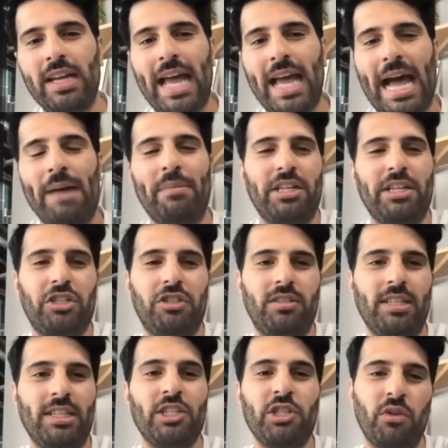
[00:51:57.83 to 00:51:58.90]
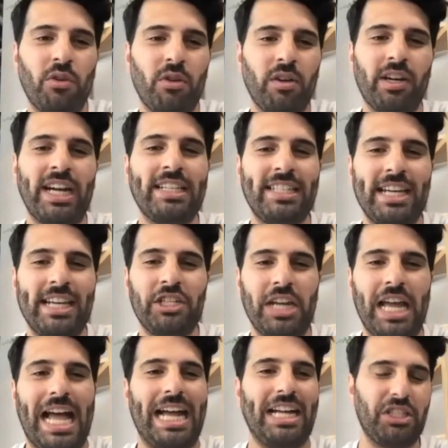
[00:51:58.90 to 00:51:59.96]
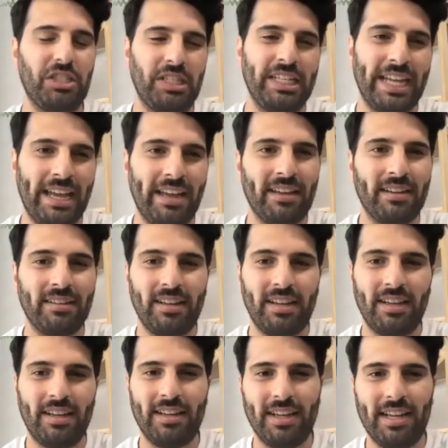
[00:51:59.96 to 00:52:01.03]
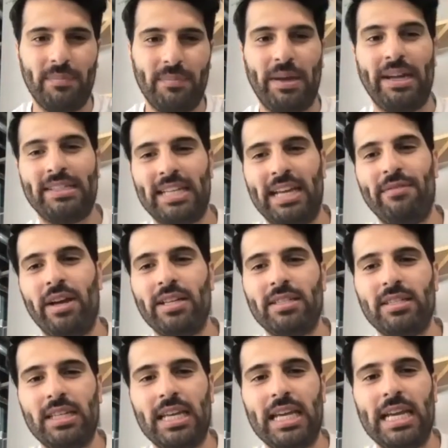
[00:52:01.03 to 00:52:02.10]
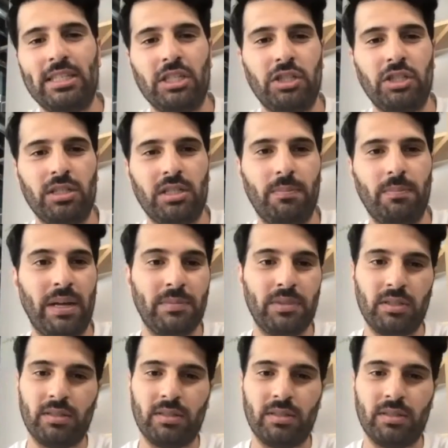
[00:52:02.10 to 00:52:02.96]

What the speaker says: how much does your organization actually care about diversity? Is it just bums on